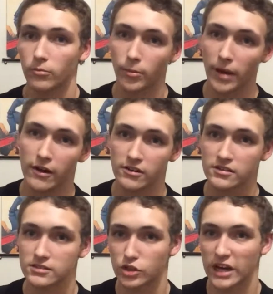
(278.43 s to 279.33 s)

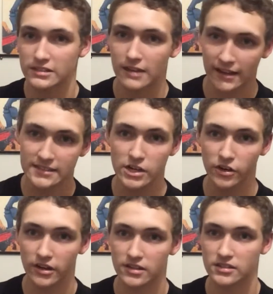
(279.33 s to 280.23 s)
Papyrus tries to act
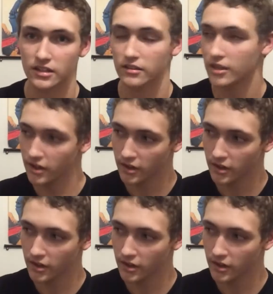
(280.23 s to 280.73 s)
serious and